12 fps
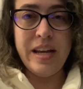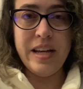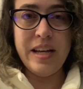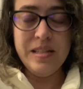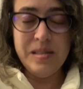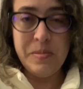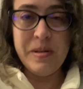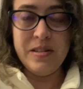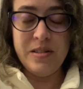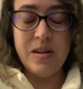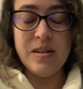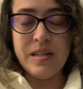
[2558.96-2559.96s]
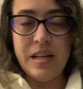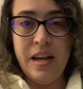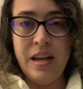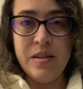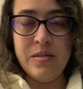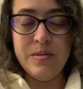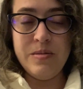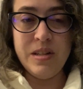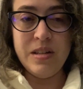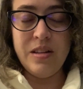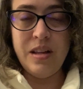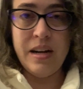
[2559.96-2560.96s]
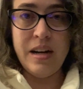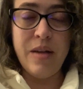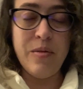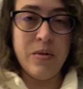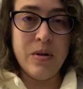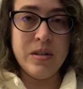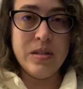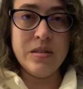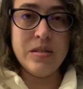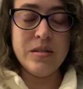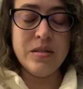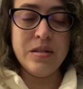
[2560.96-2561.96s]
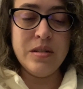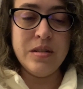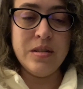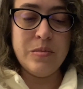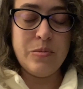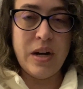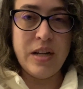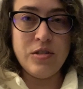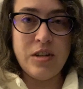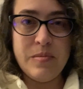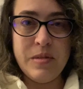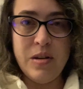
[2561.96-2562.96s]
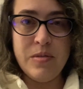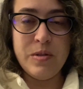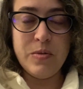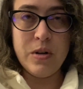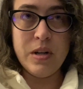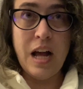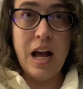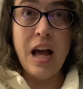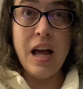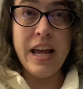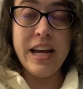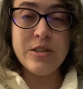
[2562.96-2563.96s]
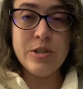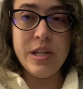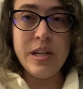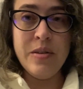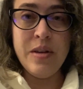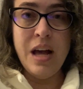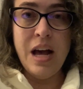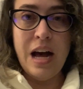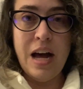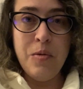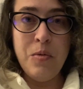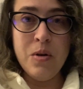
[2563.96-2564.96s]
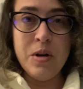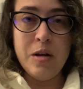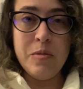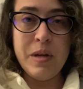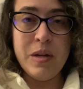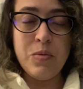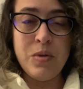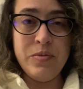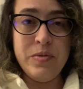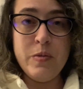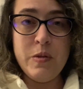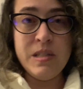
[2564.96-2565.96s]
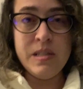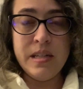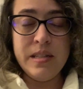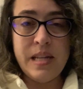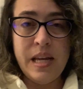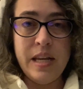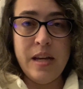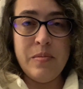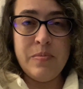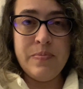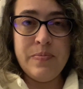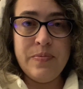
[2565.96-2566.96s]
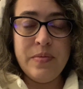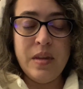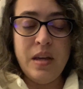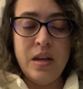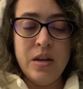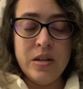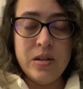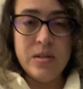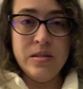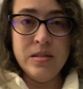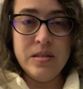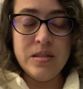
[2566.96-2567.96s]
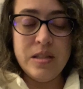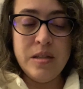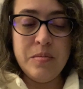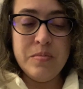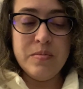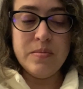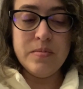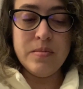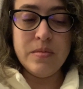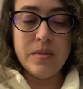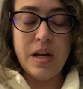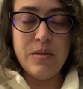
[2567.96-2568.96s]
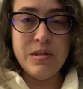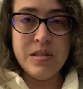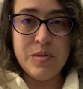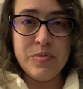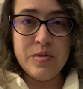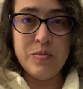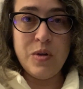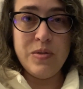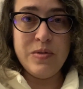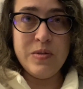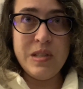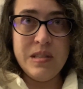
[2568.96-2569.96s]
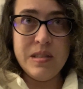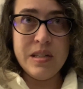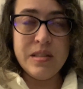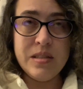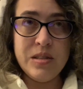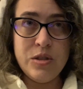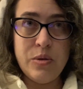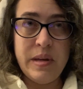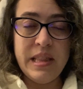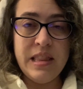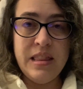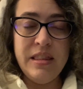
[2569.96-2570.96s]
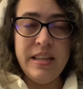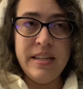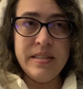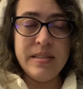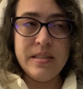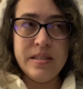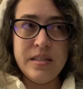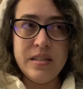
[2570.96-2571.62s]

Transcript: it's been a long day. We've done a lot. I worked, Brian dropped me off at work. I, actually, I woke up at 1.56 a.m., couldn't sleep. I was up from 1.56 to at least